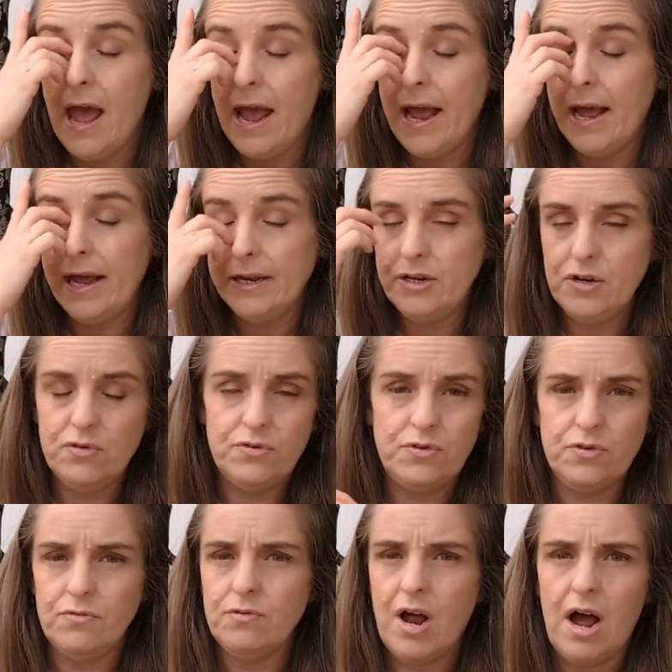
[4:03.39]
and you
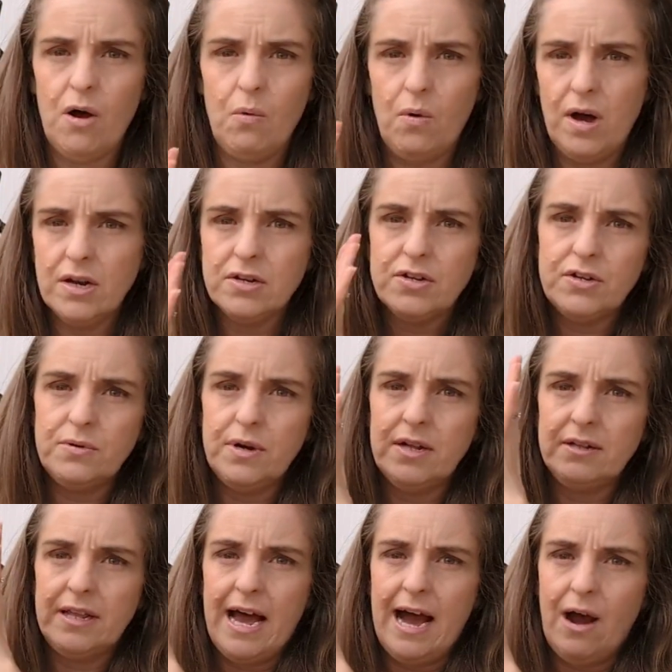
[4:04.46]
do not want to
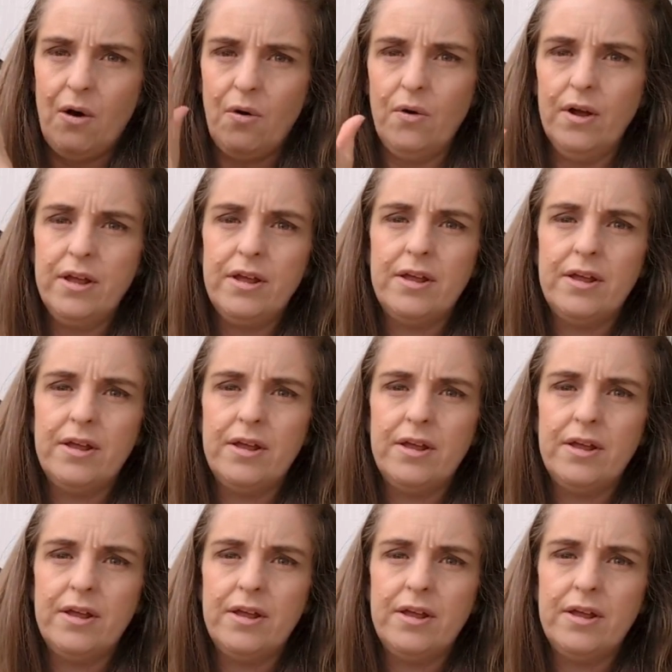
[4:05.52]
allow